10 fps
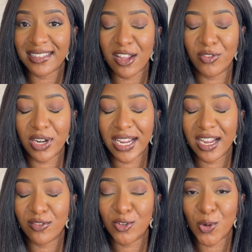I feel like
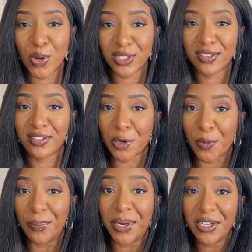I have talked
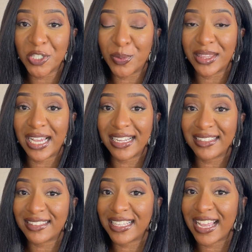so much, but that
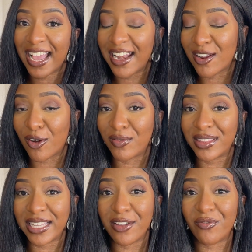is the end of
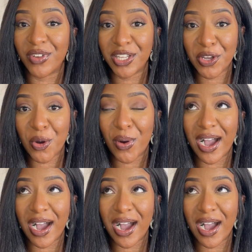the video.